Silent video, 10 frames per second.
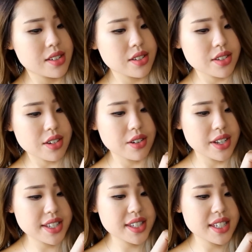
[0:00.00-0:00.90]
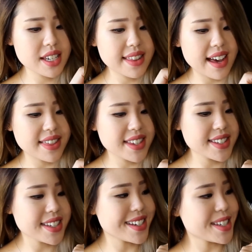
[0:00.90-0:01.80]
So you can see that
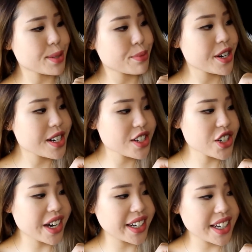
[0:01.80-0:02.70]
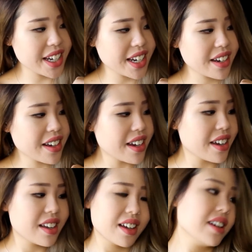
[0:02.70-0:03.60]
this is pretty shiny.
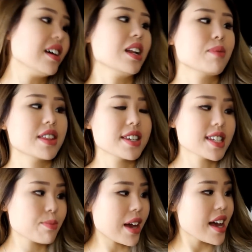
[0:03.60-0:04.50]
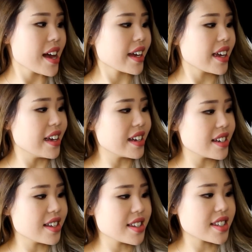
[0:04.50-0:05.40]
I mean, this bag
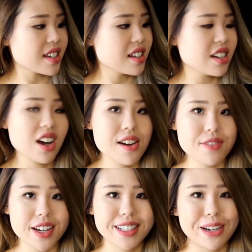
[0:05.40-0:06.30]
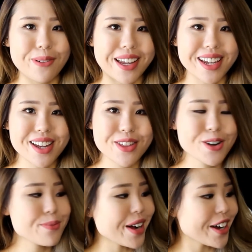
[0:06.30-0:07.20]
is not very lightweight
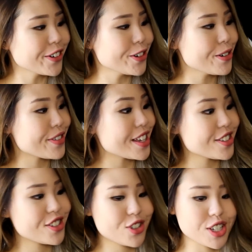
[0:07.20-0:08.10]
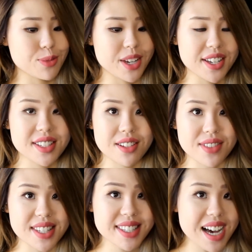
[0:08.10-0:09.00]
either, but I don't know if that's just because of
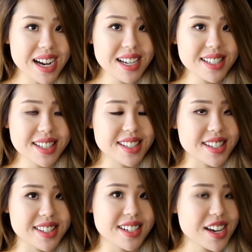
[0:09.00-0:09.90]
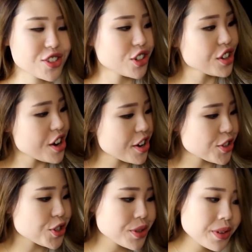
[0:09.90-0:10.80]
the size, because it's an extra
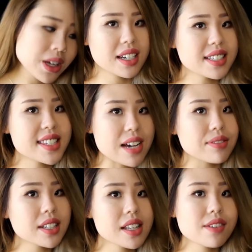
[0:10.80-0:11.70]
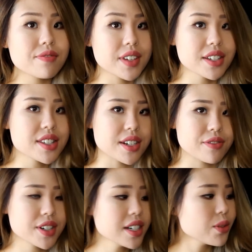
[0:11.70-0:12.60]
large. It definitely feels
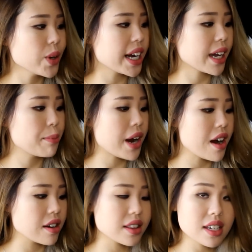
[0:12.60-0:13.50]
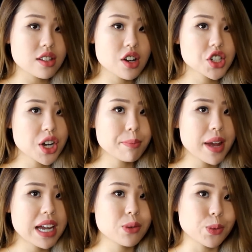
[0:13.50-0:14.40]
different when I compare this Longchamp
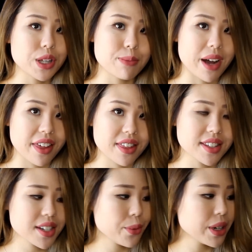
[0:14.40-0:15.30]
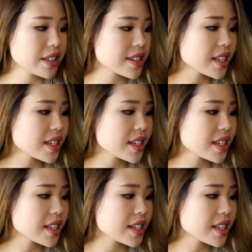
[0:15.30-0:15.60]
bag with my authentic ones.